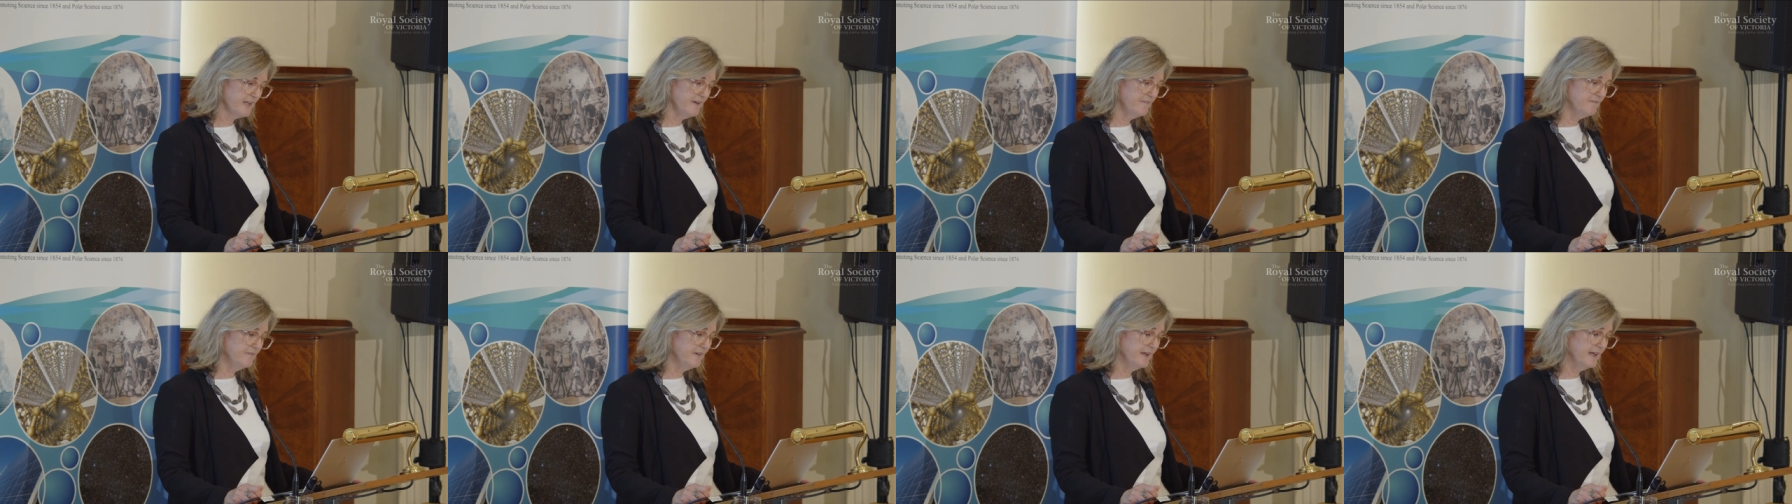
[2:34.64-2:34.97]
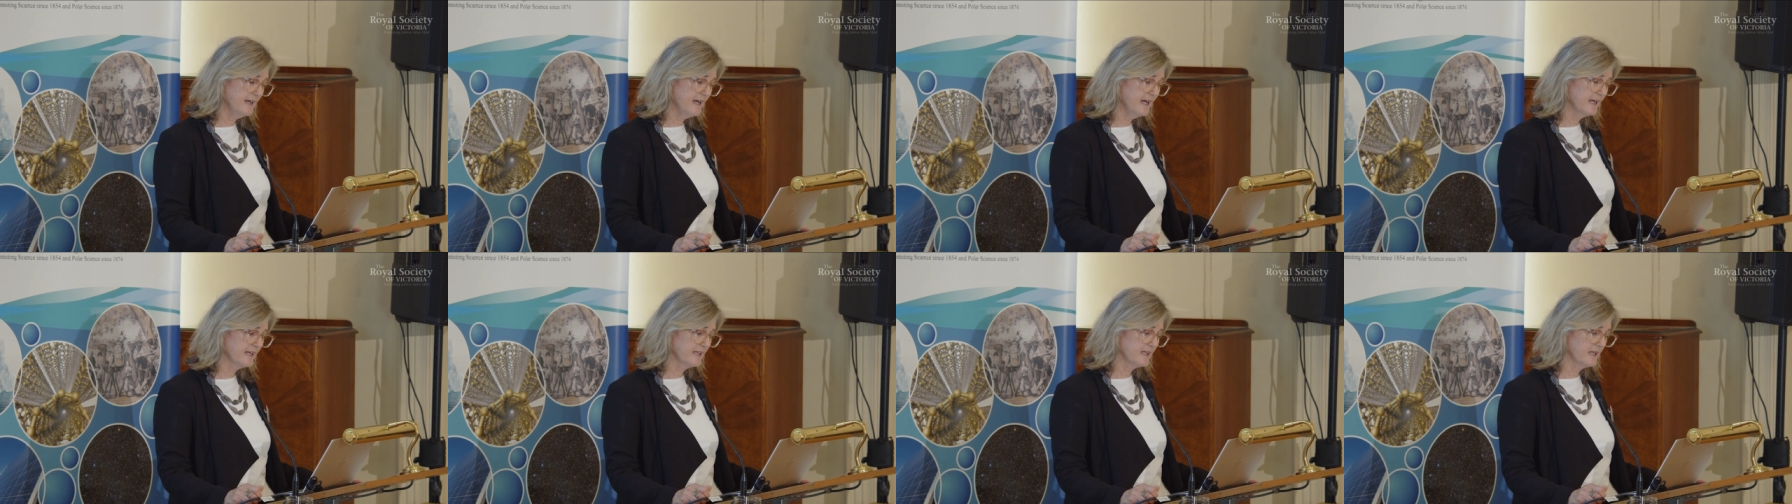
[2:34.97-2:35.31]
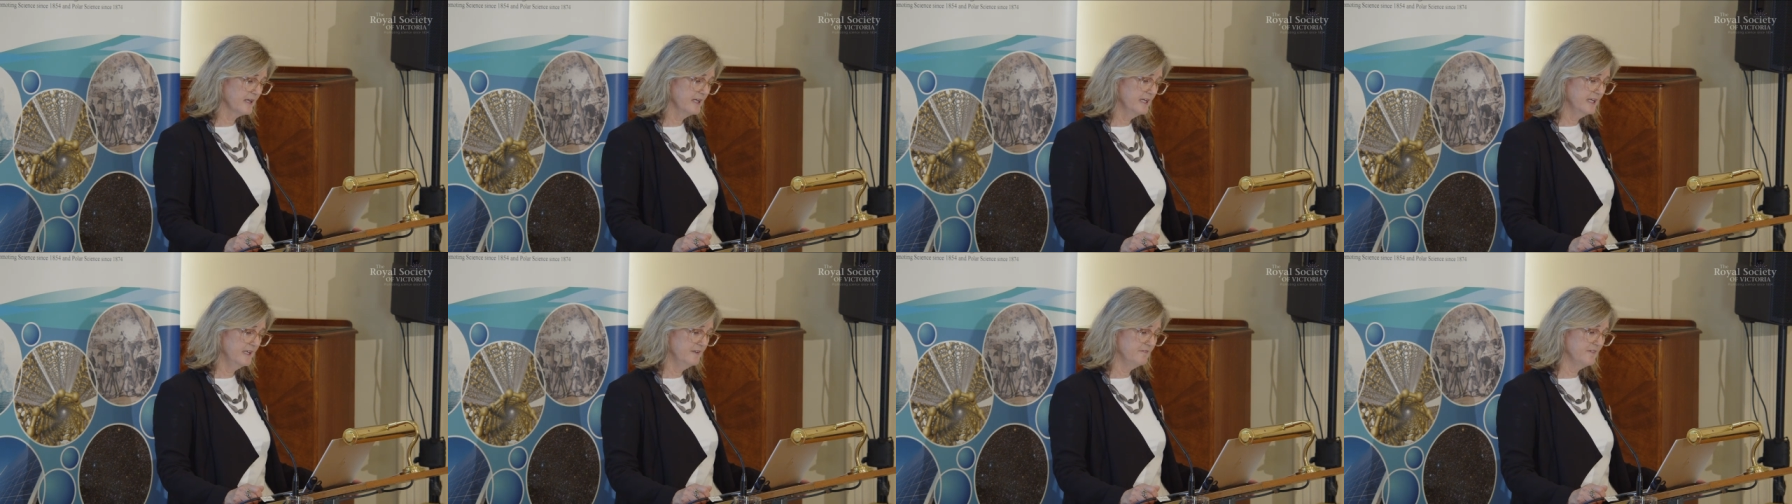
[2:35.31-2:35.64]
VIAC
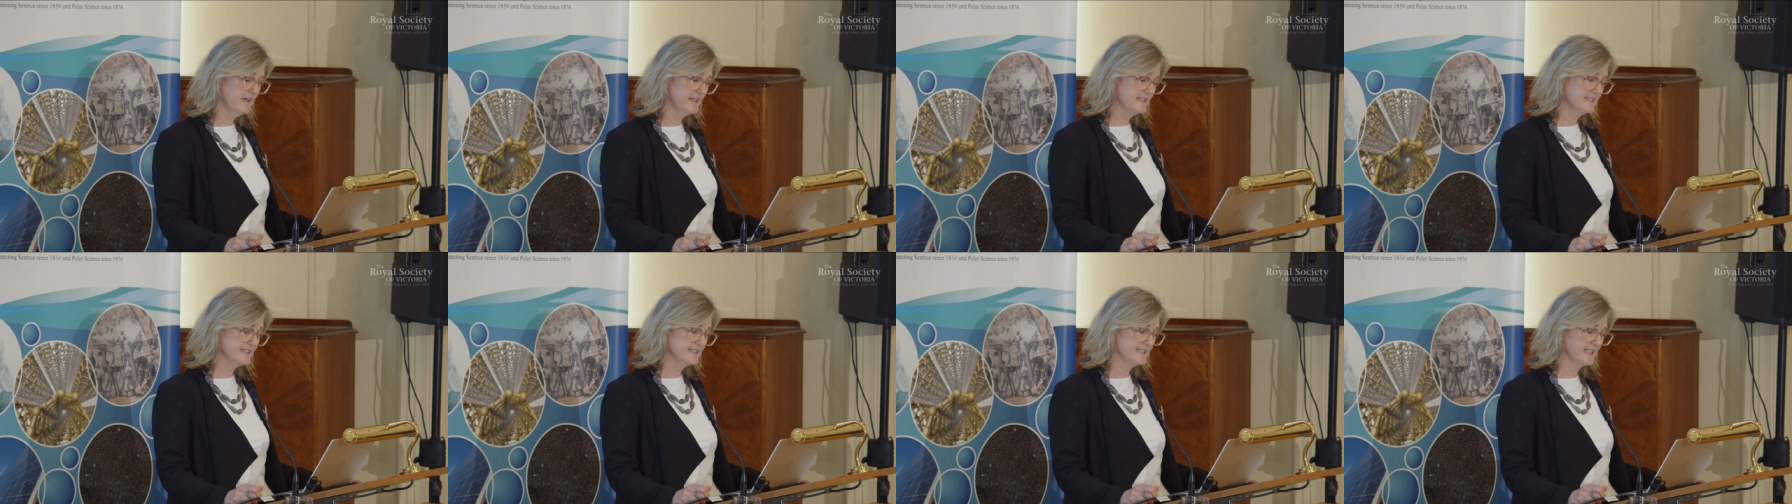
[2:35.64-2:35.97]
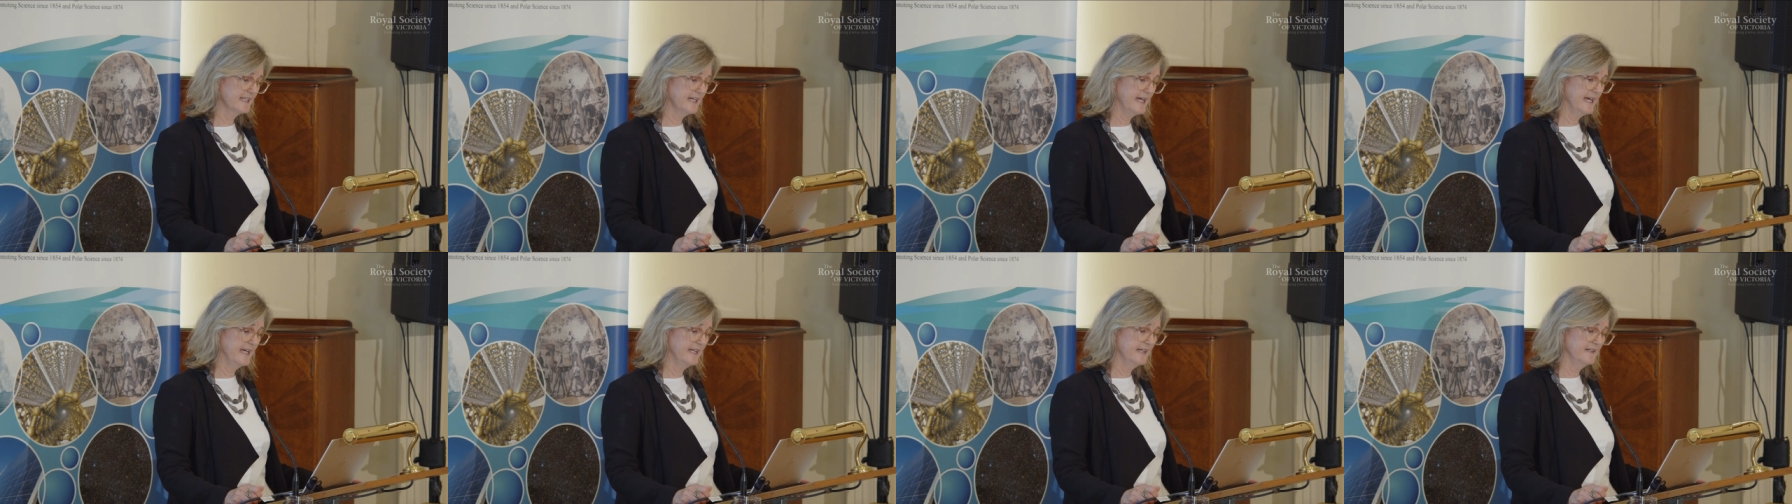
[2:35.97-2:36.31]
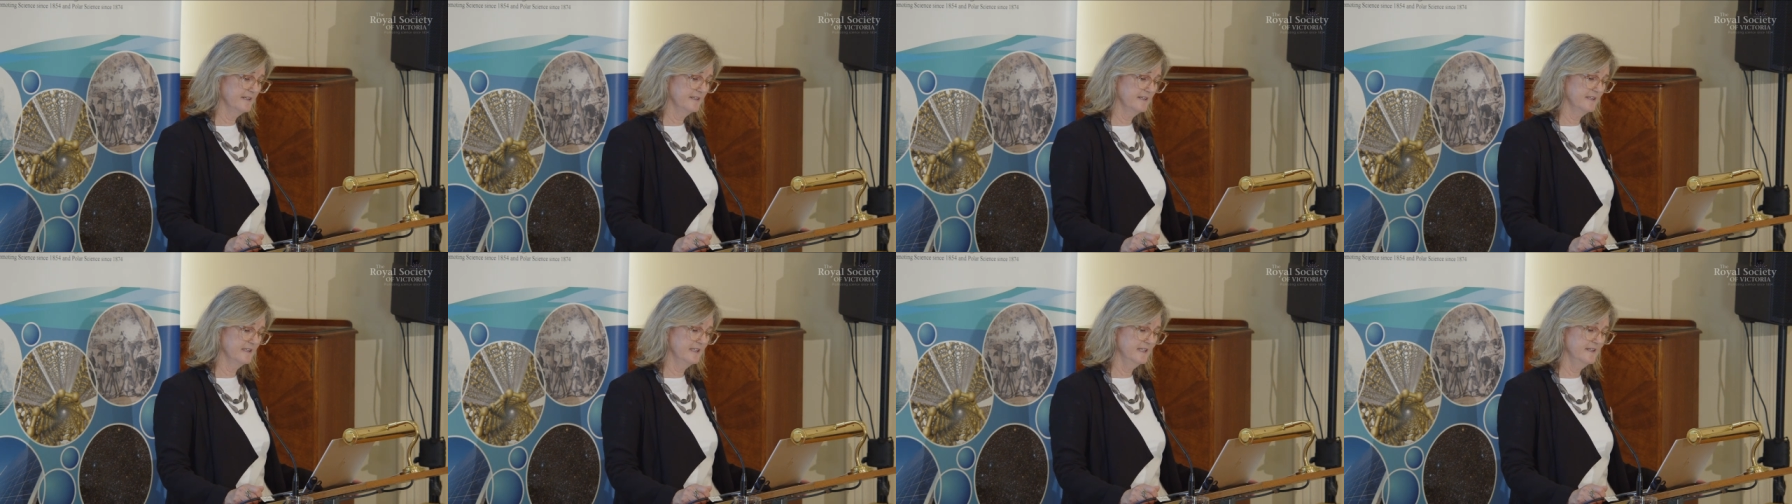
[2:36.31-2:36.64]

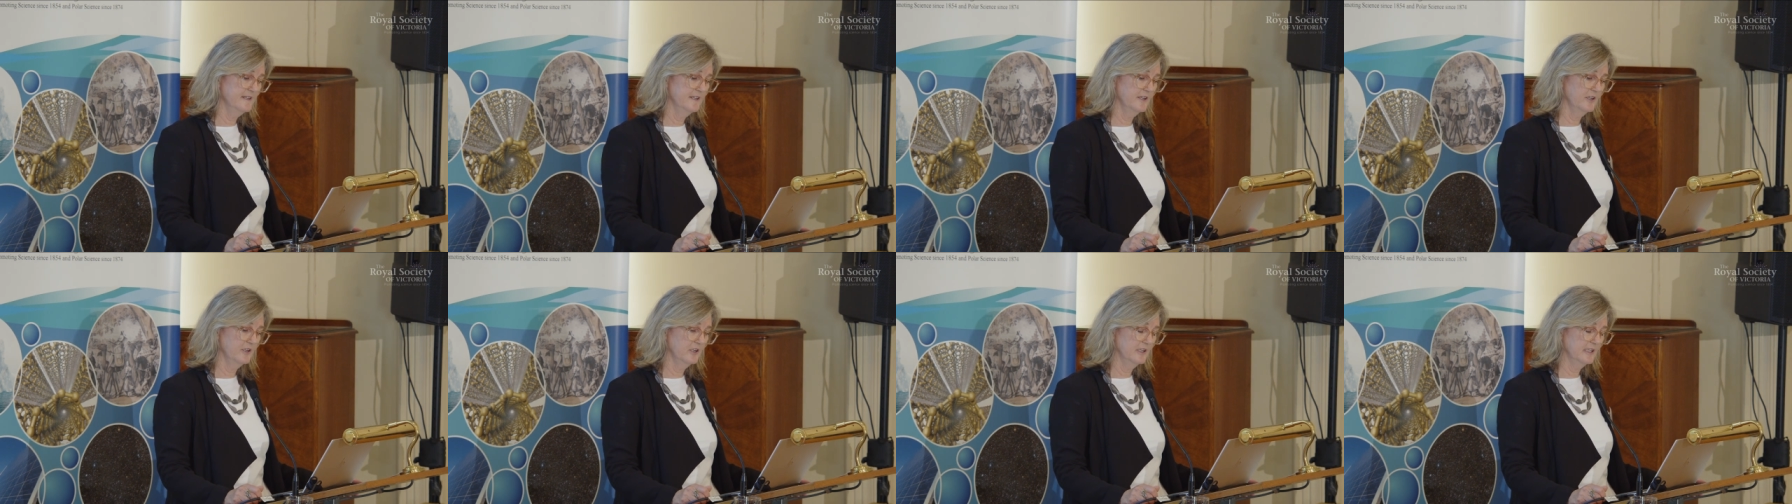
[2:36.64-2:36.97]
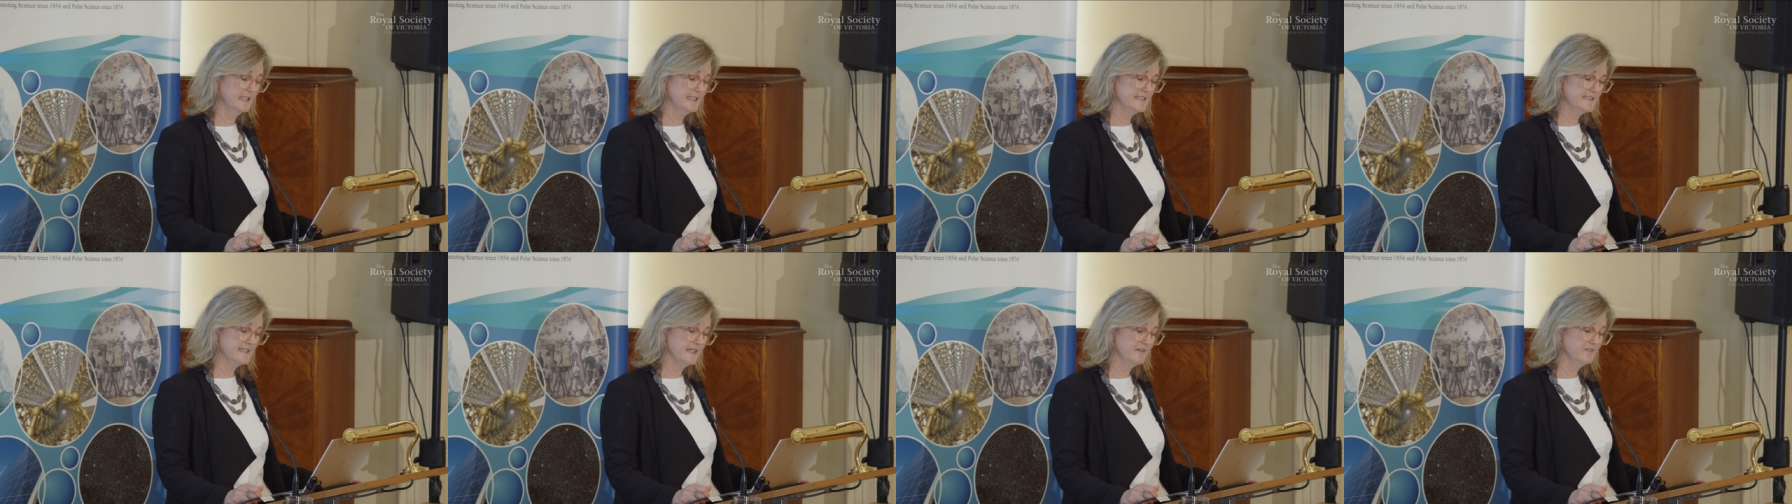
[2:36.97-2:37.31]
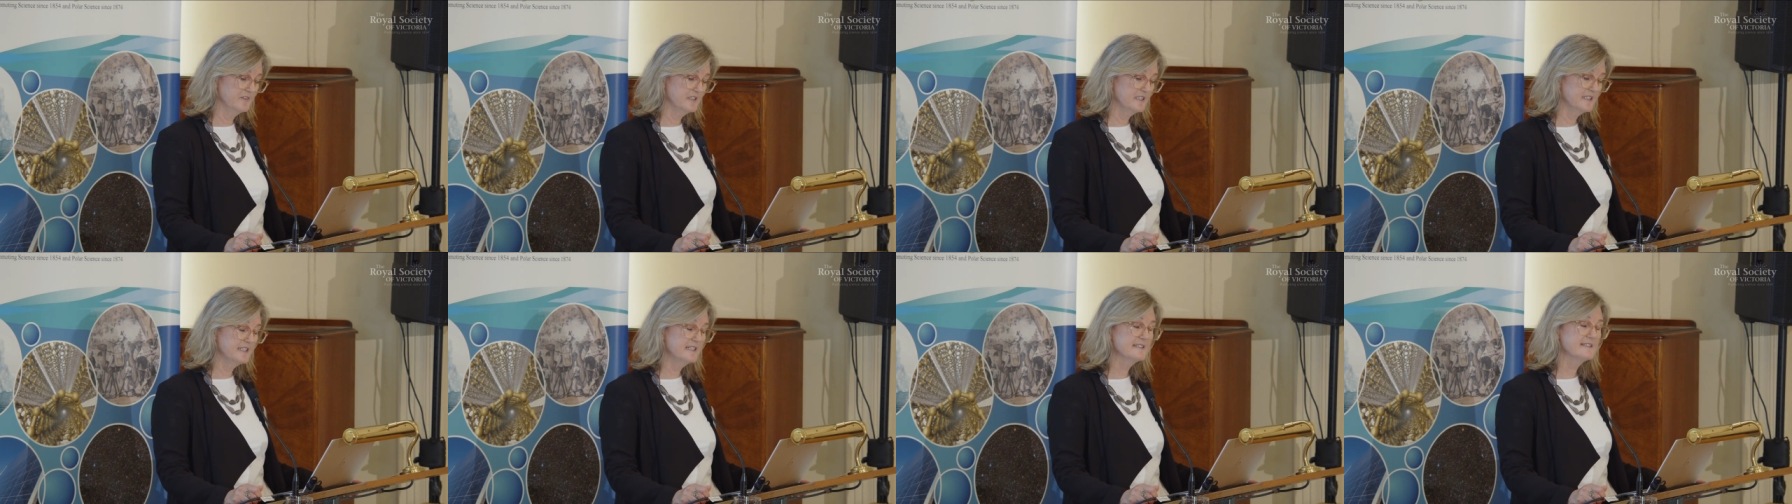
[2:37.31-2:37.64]
investigated it in the early
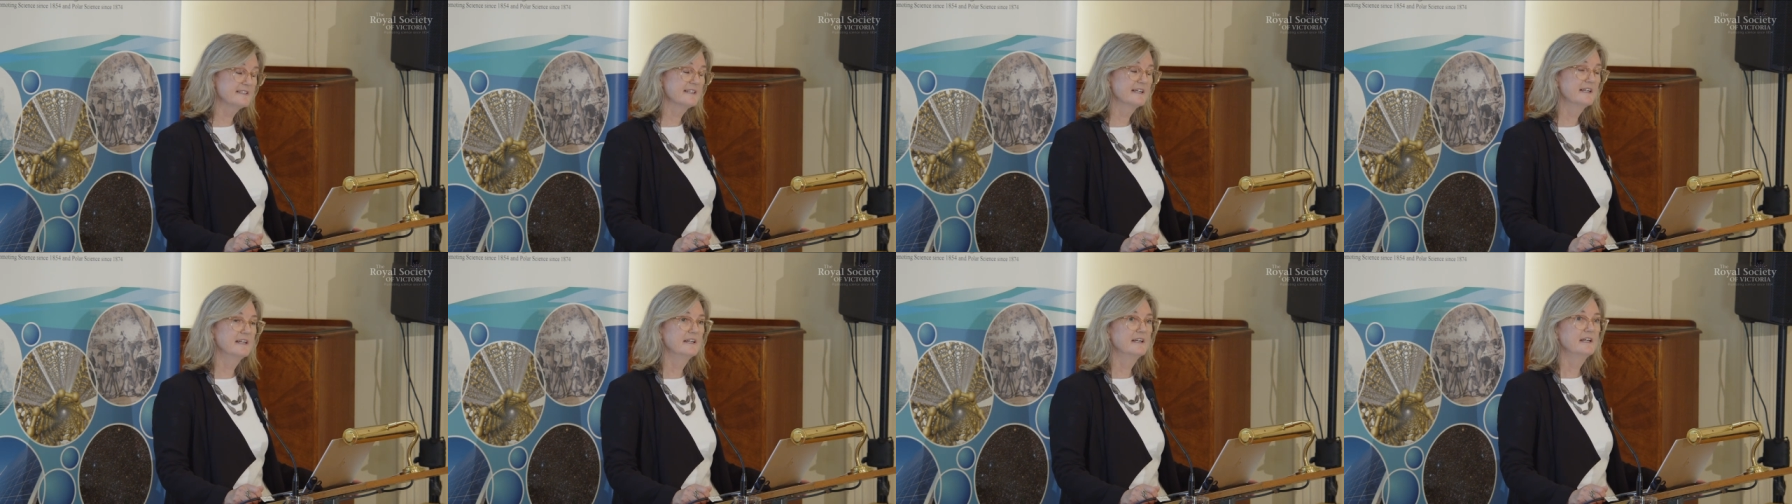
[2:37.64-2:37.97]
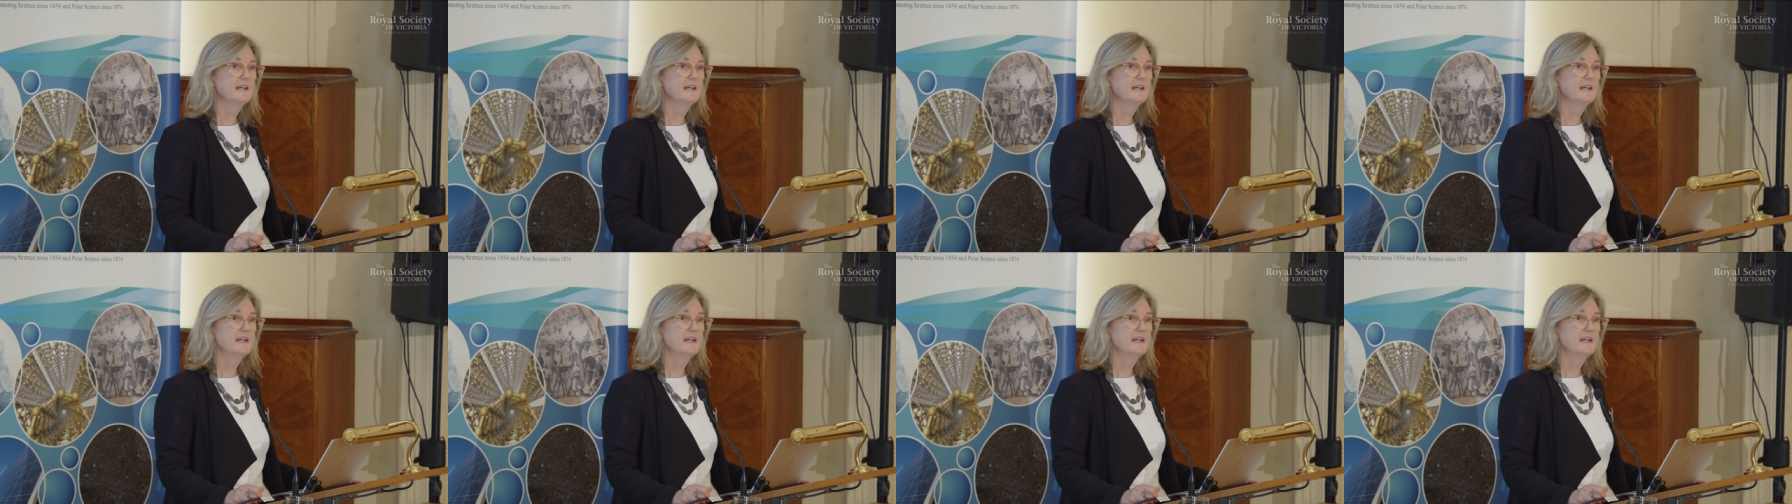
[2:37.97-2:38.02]
70s.